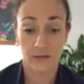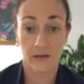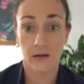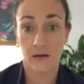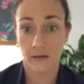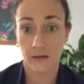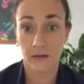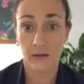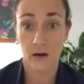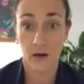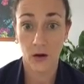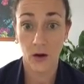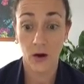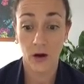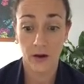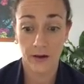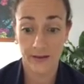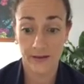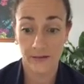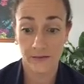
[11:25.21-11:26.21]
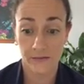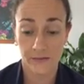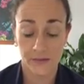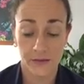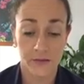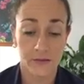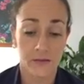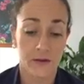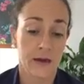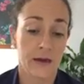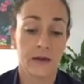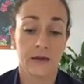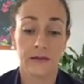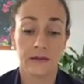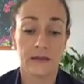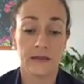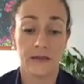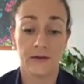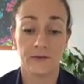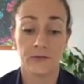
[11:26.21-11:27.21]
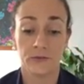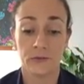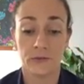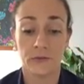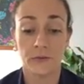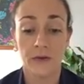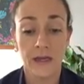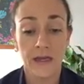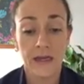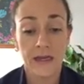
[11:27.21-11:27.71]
a high level.